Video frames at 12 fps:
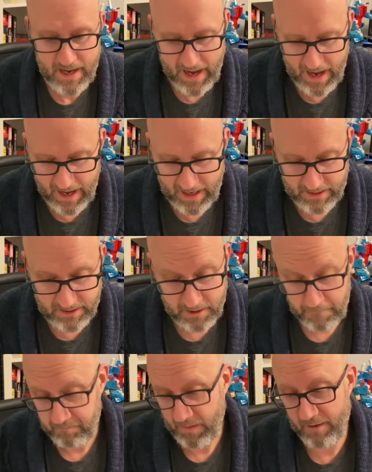And
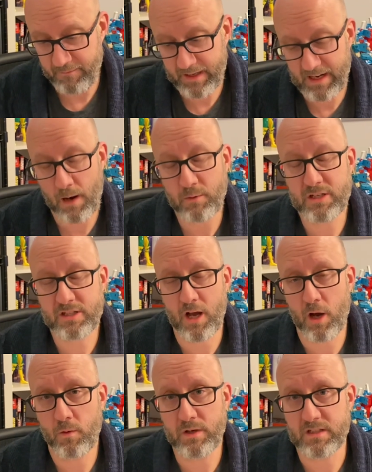I figured I would just
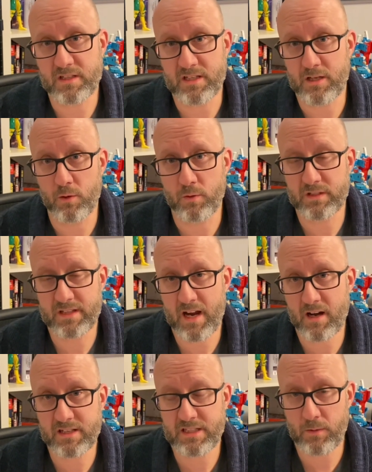go and see who was
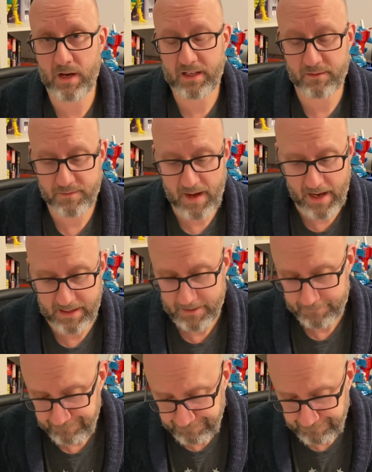there, see what I could find.